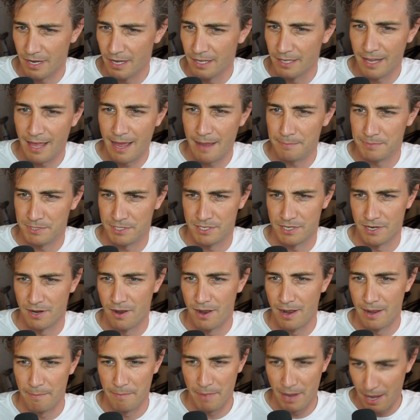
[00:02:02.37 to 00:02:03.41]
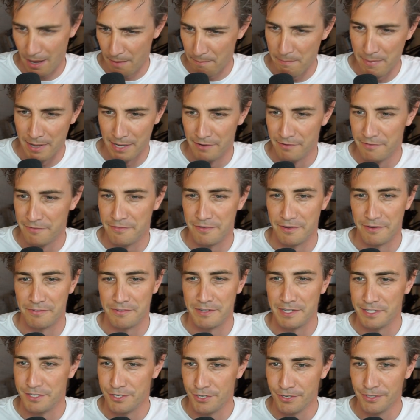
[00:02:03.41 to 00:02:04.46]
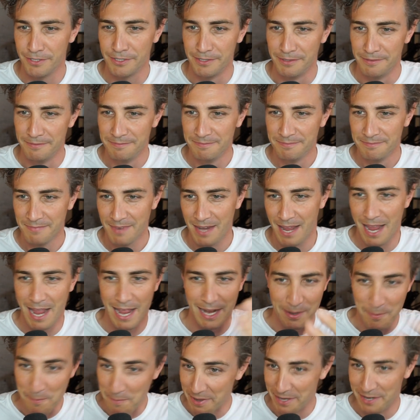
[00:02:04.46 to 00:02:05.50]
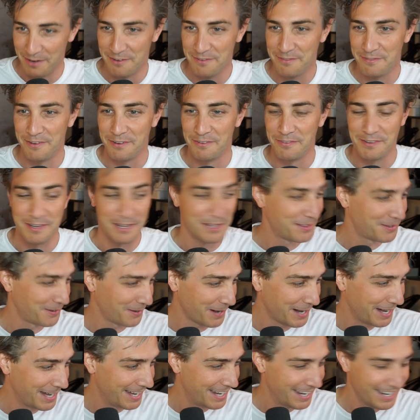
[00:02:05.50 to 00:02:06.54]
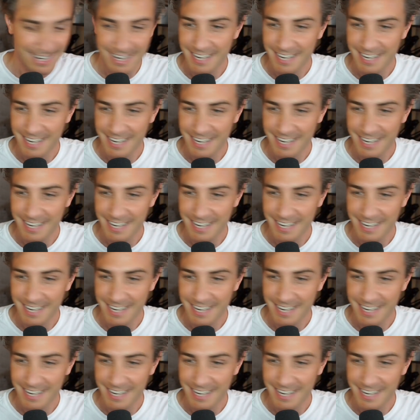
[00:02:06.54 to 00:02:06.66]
elapsed time a minute 52 and a minute 53.